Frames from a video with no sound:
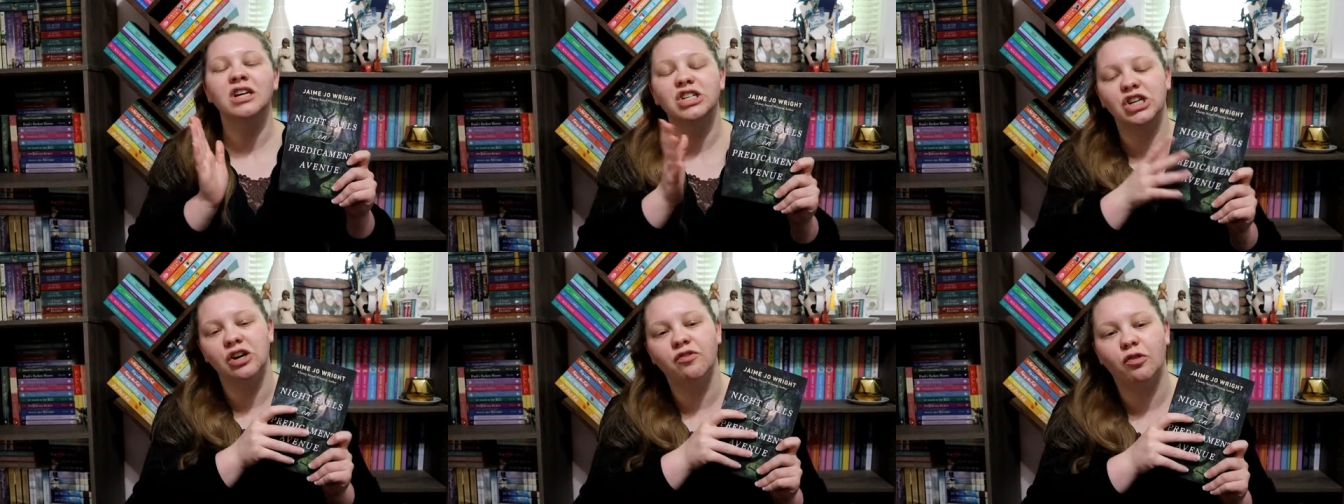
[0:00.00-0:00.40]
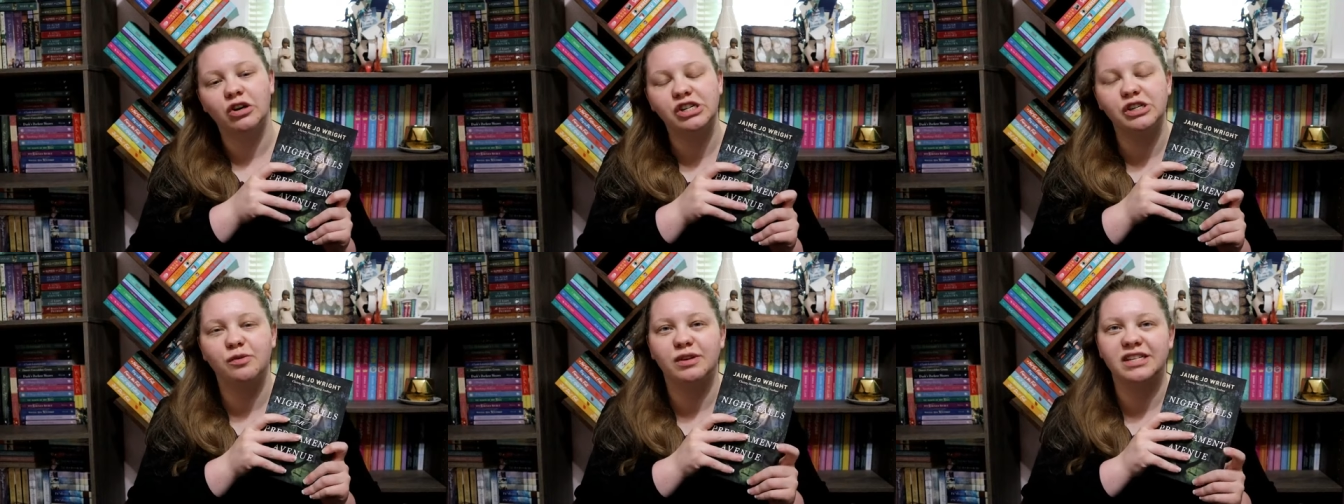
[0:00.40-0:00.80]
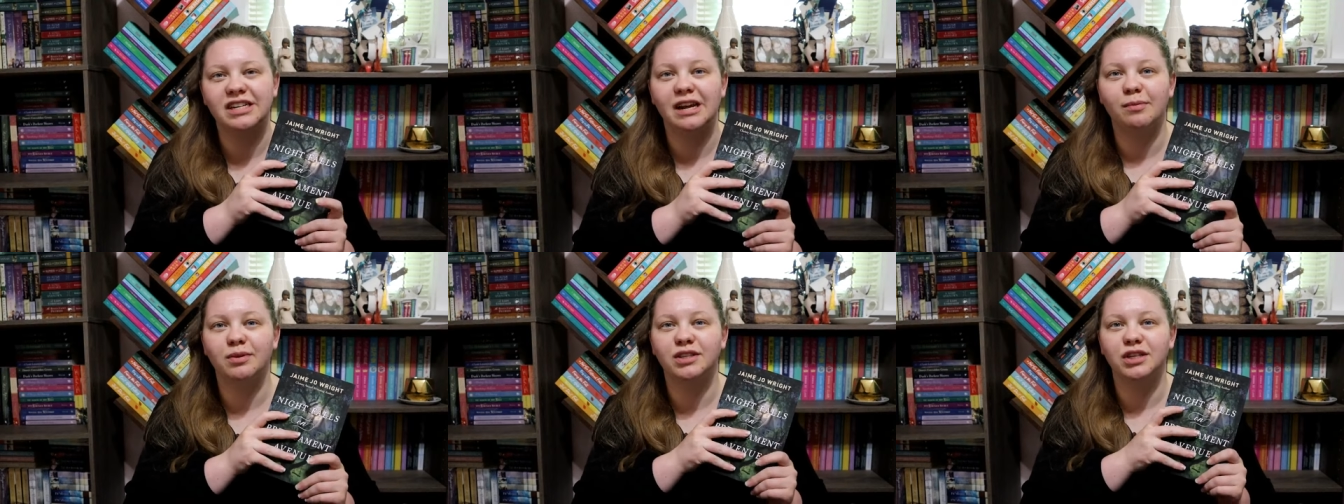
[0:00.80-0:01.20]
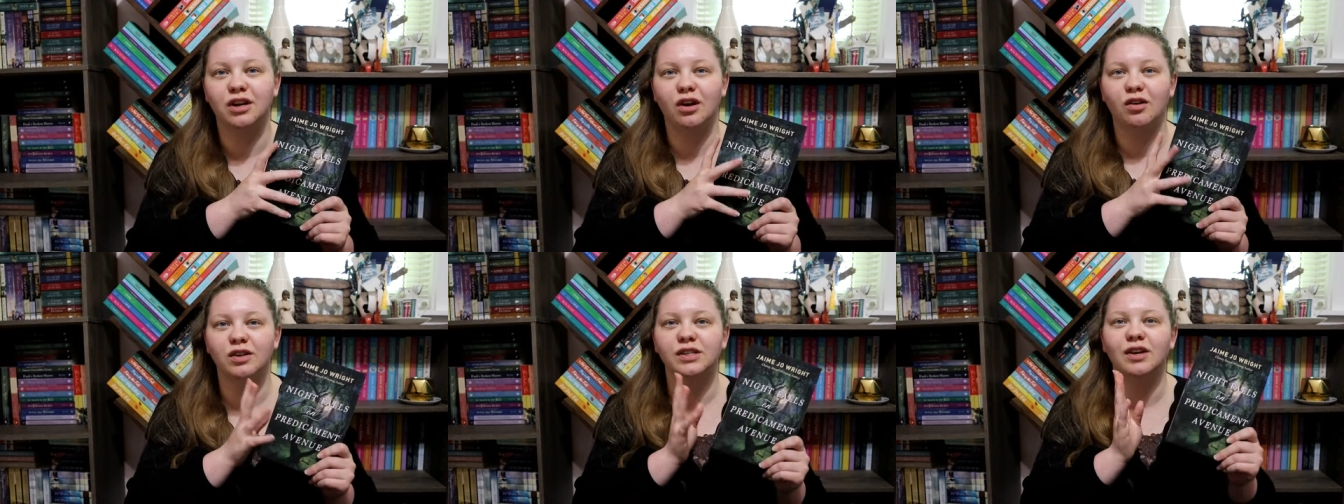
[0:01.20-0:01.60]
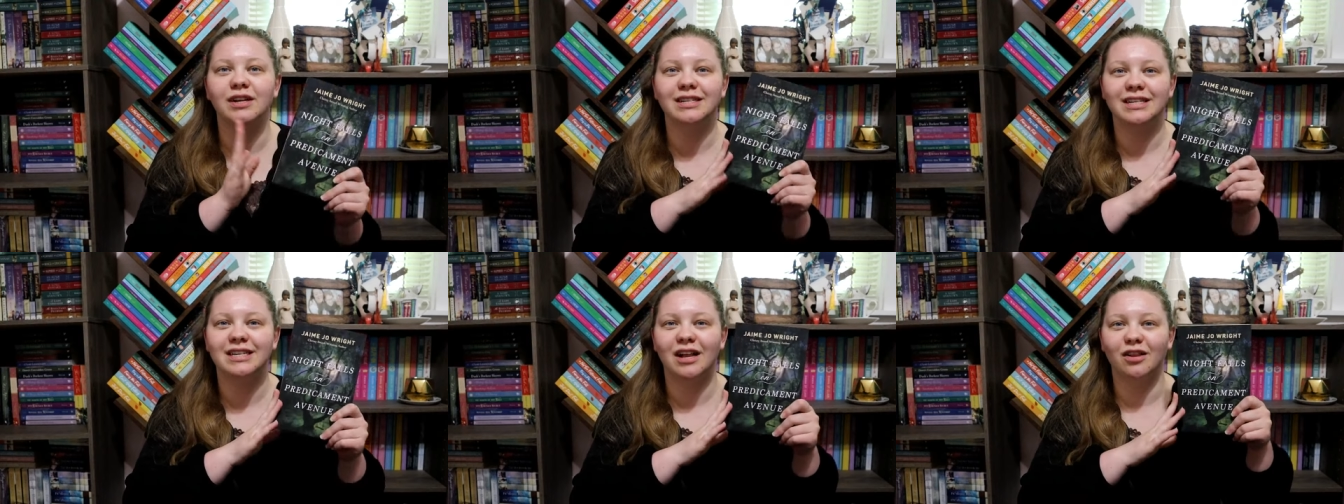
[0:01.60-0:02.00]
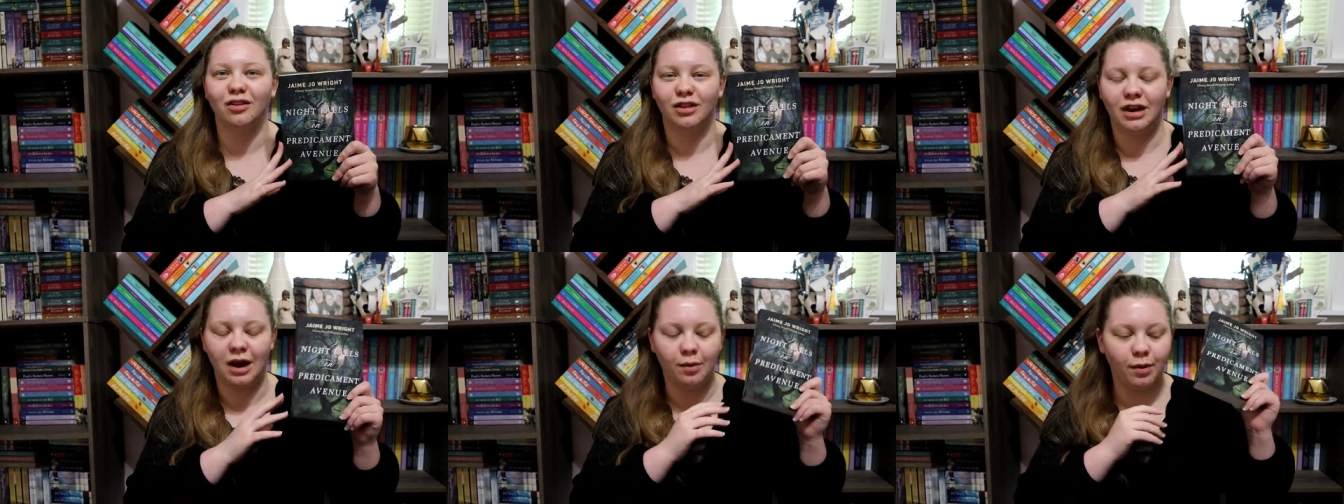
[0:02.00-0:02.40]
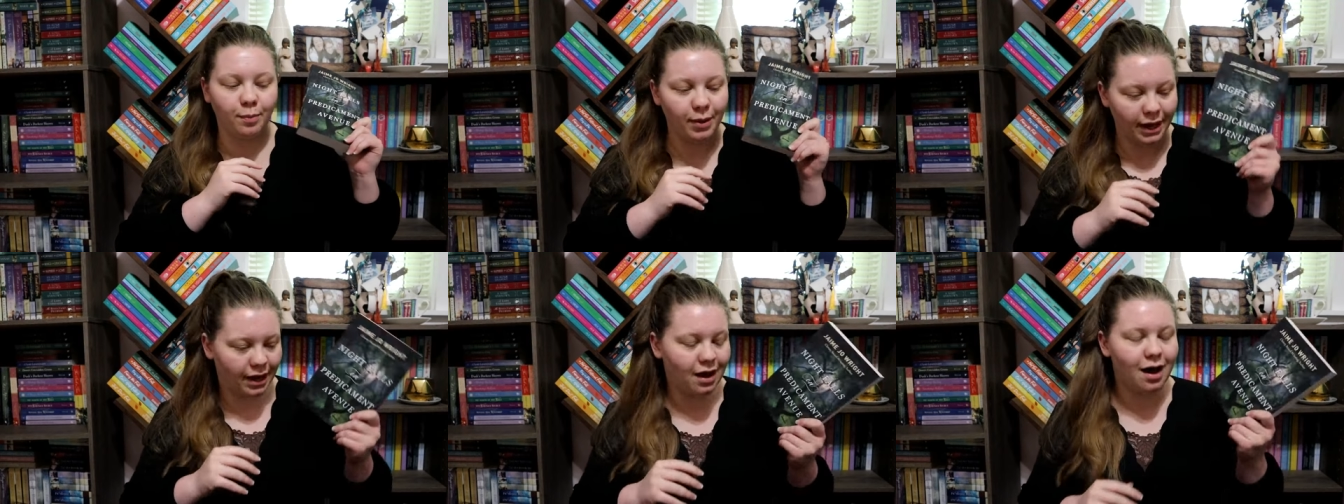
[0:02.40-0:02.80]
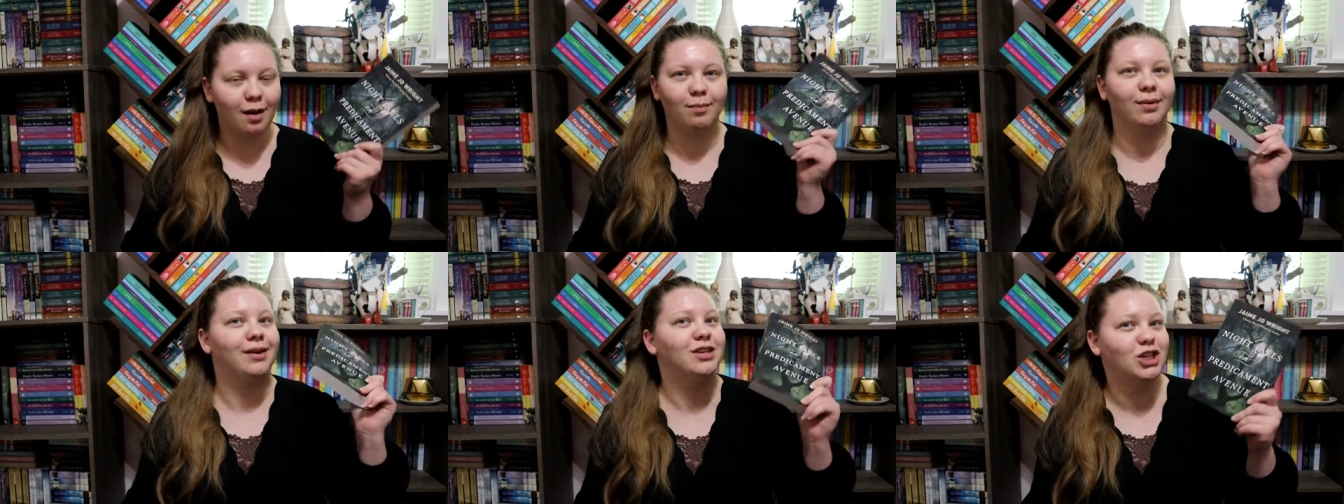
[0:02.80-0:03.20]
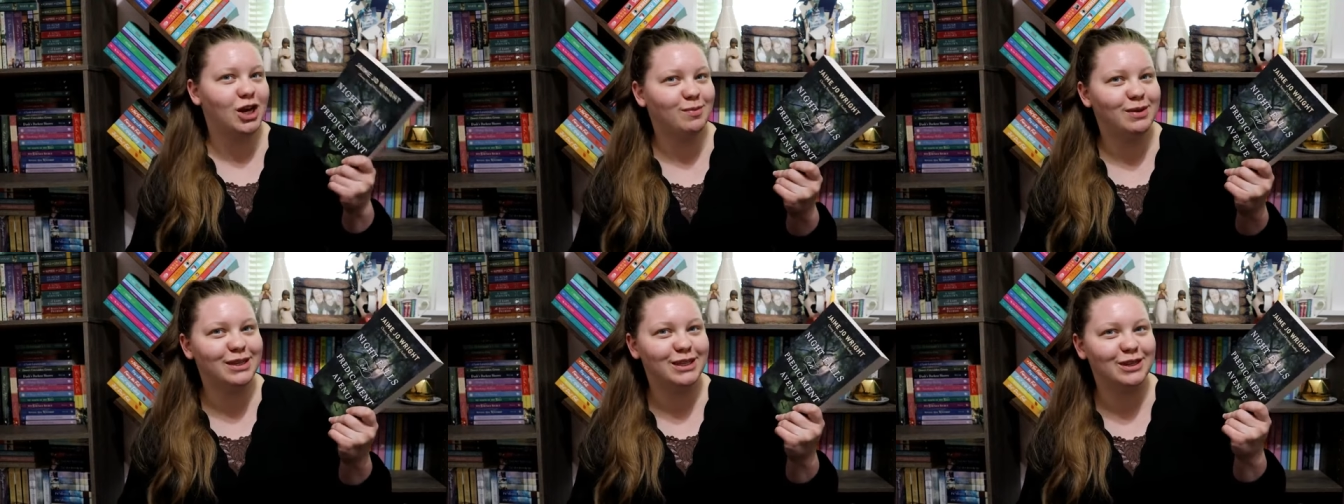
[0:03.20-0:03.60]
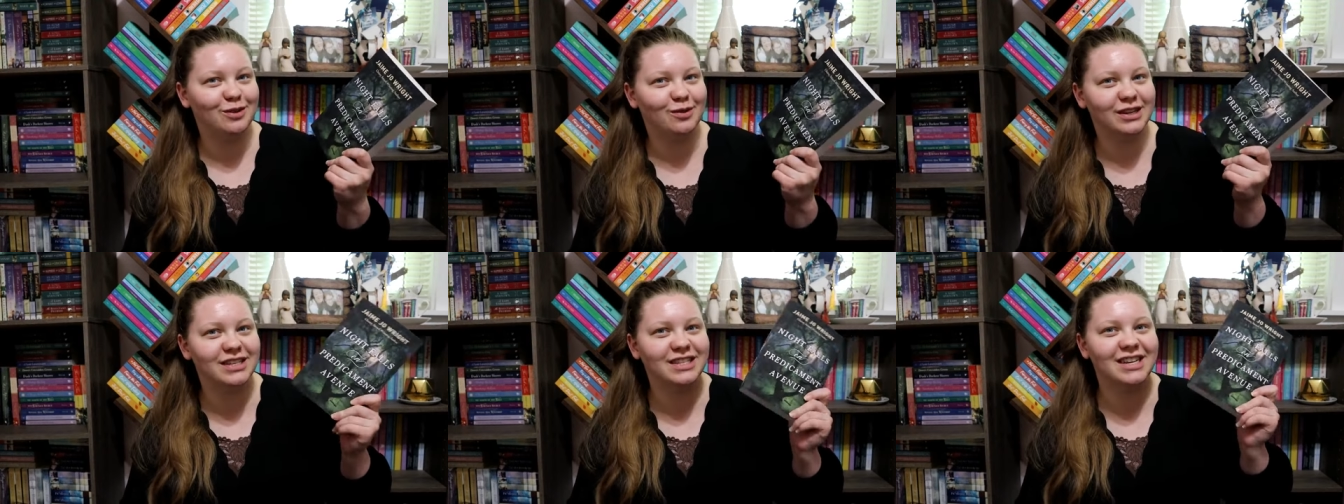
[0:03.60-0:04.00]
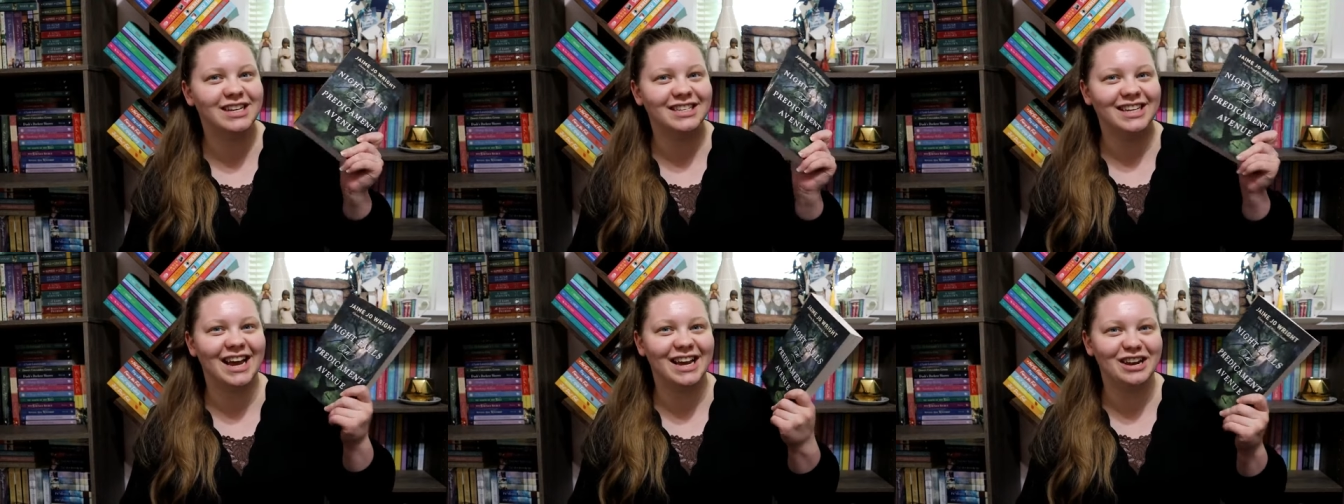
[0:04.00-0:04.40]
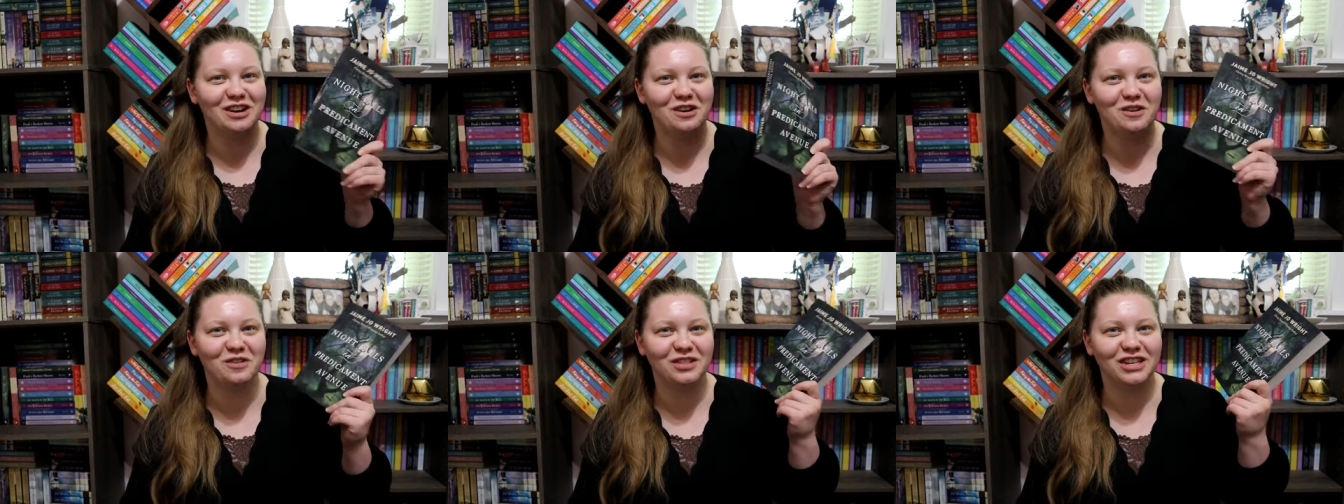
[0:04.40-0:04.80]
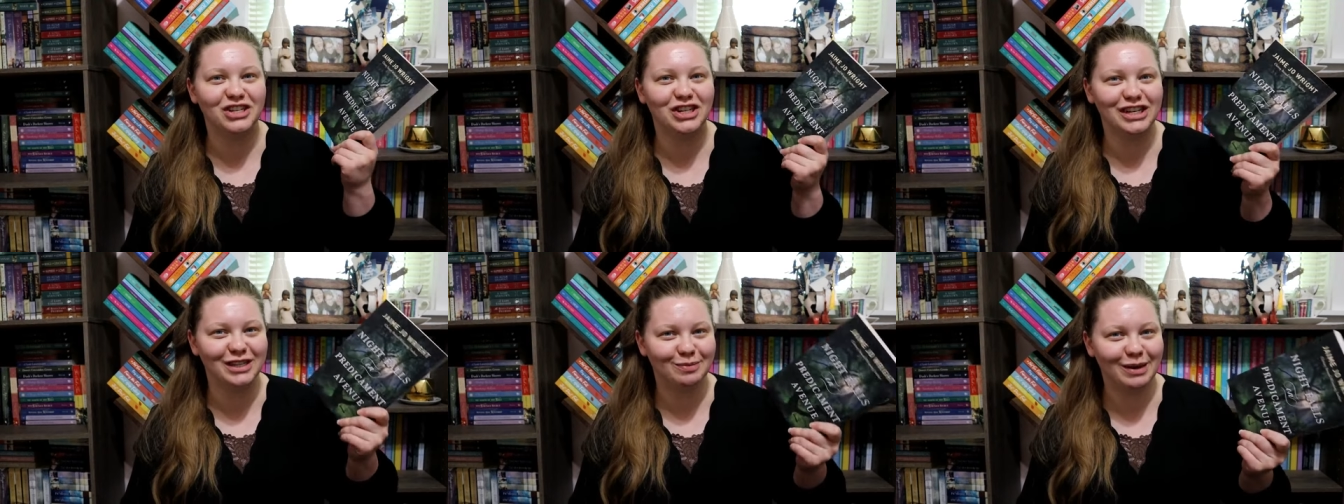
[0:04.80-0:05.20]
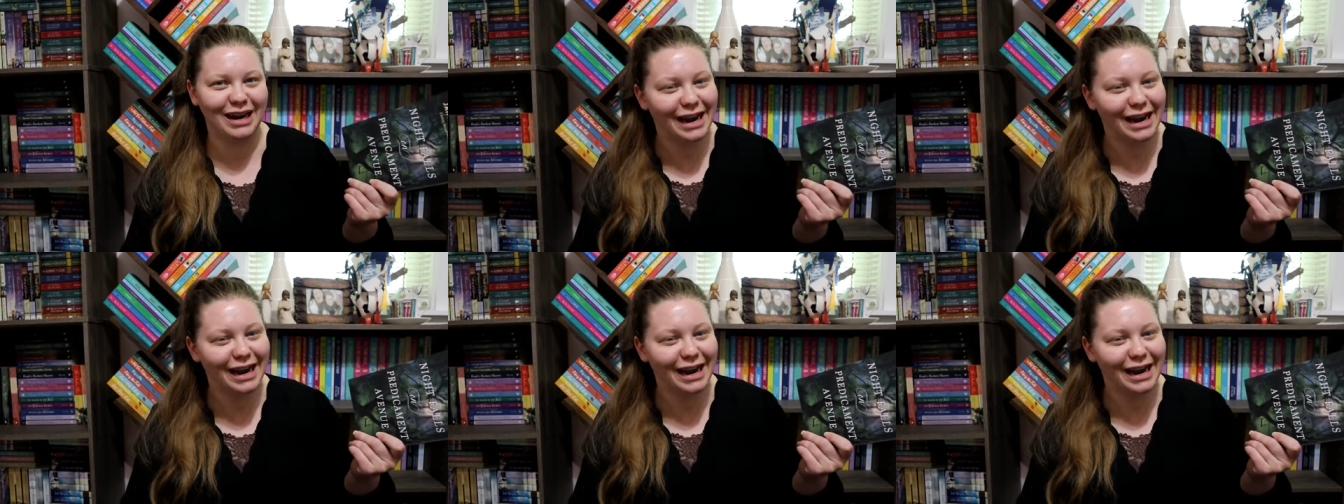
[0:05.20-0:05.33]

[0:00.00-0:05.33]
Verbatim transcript: She unfortunately wasn't able to go, so I did tell her that I would pick up Jaime's newest because I know that she's